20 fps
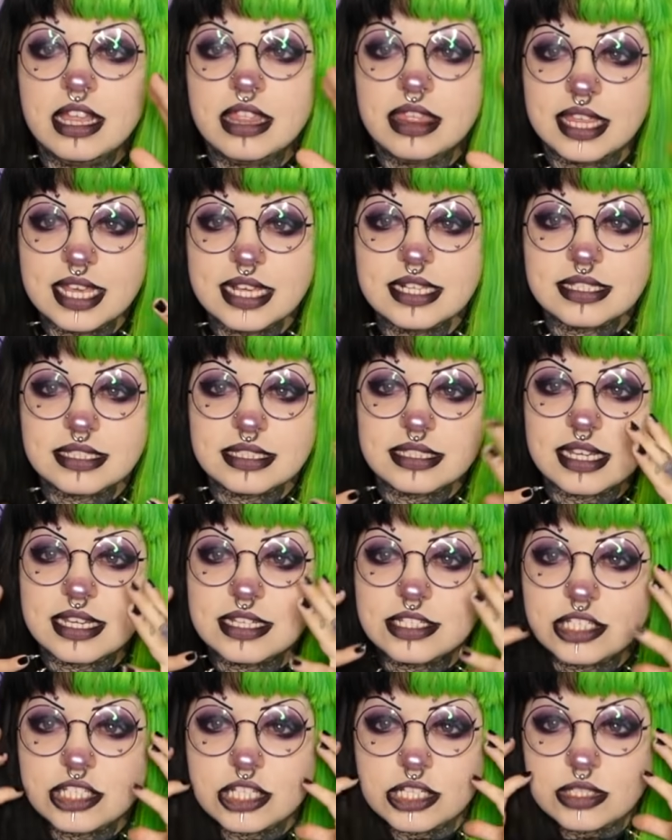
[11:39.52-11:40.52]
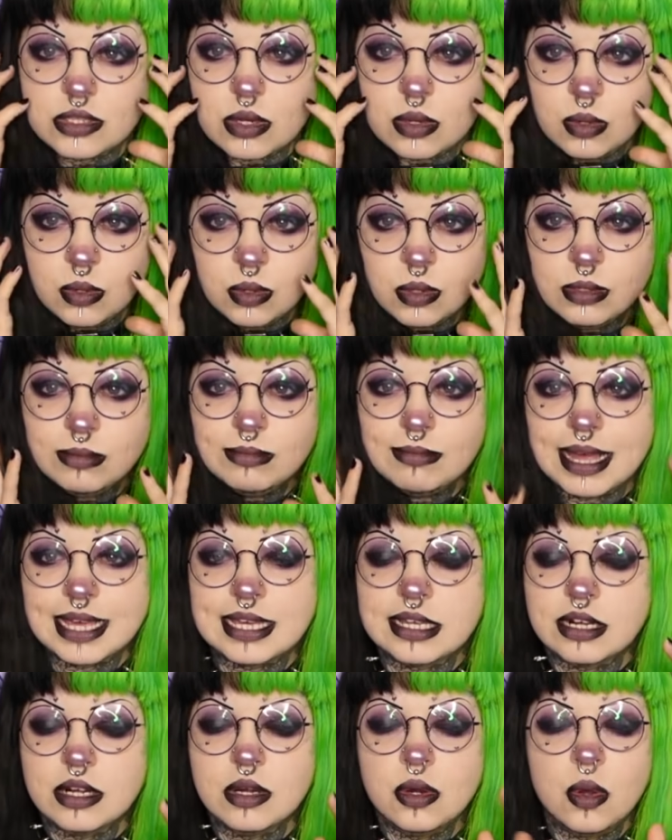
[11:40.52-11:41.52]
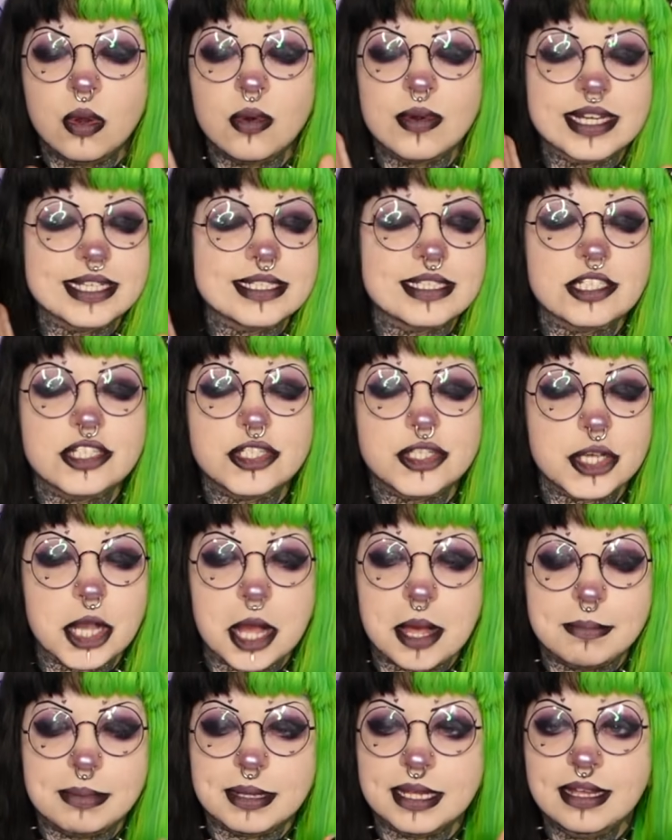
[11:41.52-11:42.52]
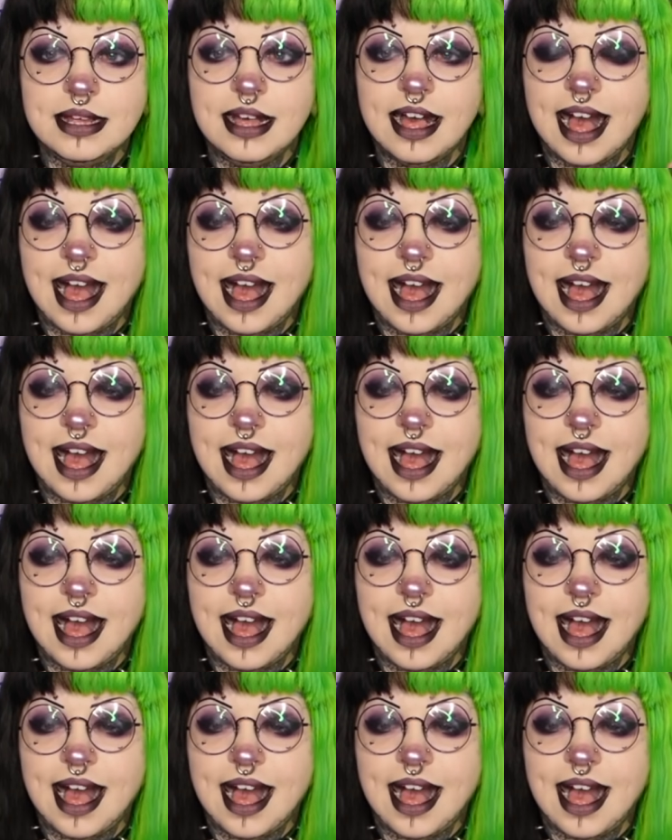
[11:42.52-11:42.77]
This is just all my glorious chub.